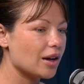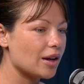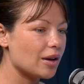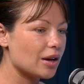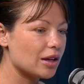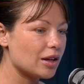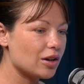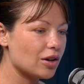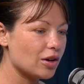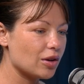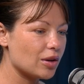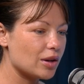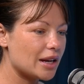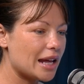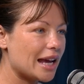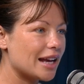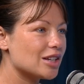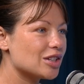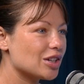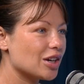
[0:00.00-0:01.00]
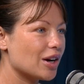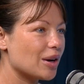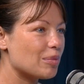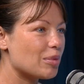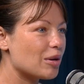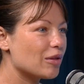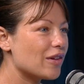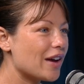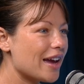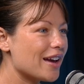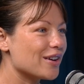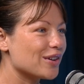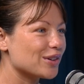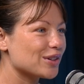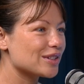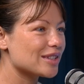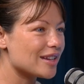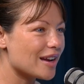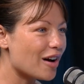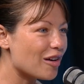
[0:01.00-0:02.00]
you know, nature
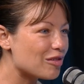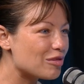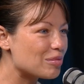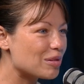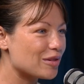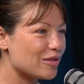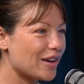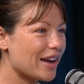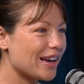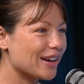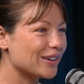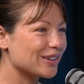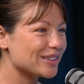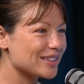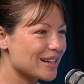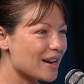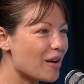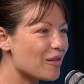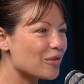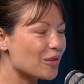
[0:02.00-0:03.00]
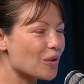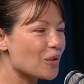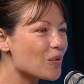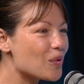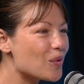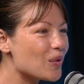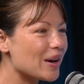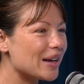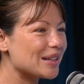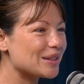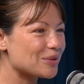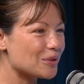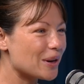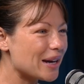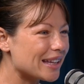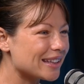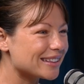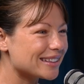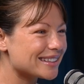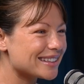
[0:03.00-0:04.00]
prevails, love always
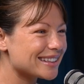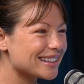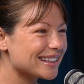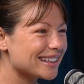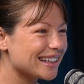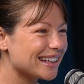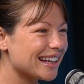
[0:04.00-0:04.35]
wins.